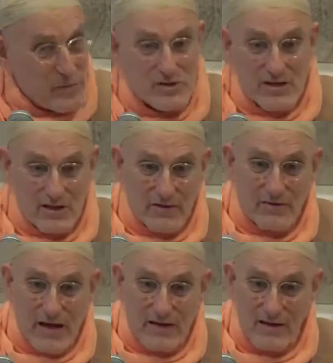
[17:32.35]
then
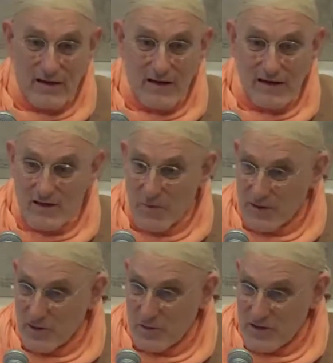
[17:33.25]
that puts the living
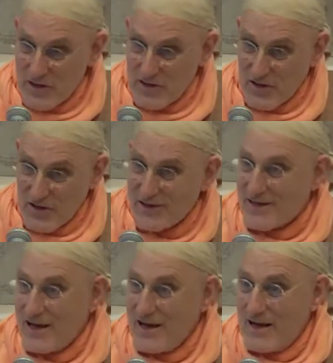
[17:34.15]
entity in a special
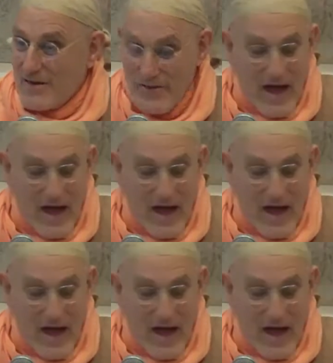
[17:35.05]
position.